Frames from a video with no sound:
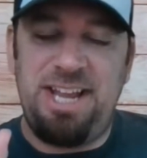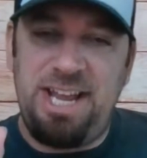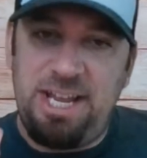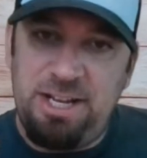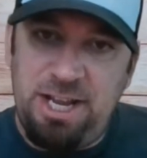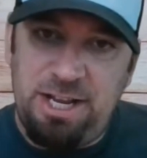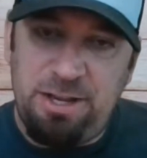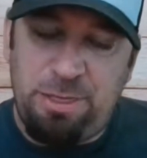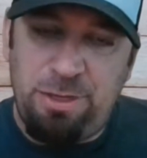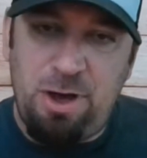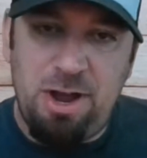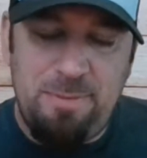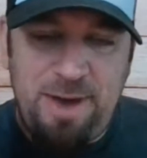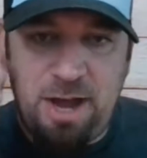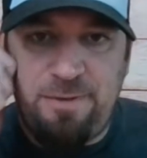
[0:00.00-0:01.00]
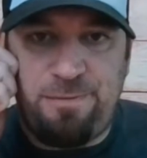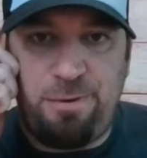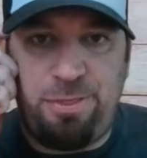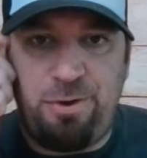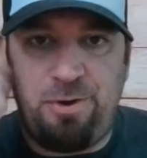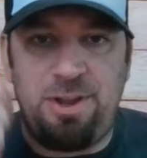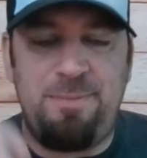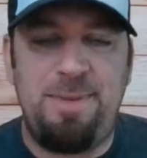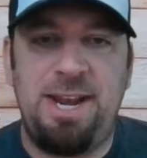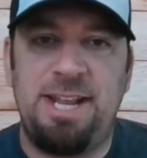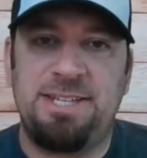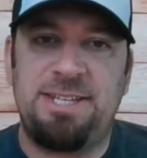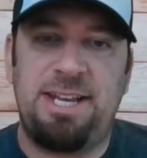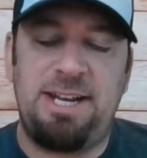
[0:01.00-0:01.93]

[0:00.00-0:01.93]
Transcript: And, and thought about it for 30 minutes.